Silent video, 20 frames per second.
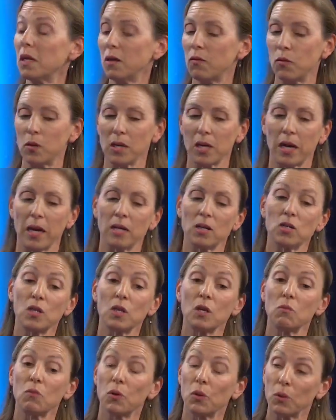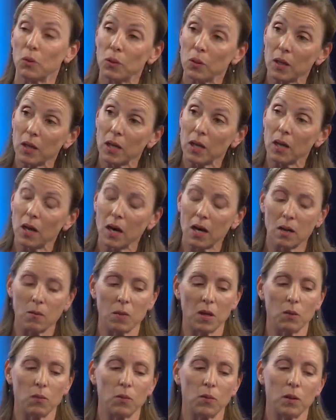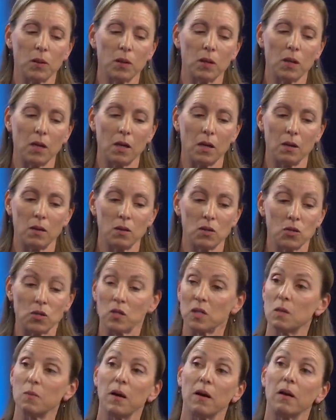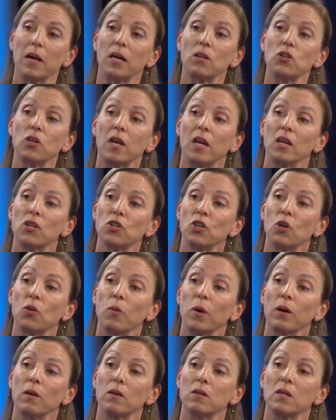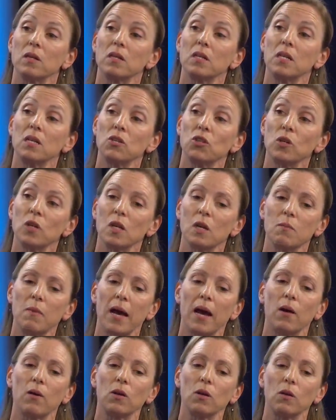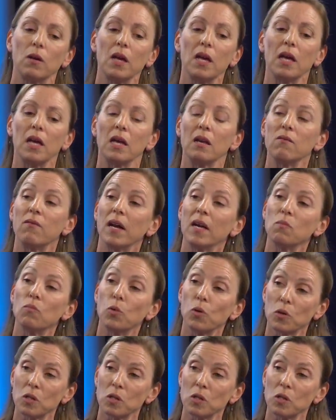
if we catch them early, it really is just about education and awareness and teaching them how to invite more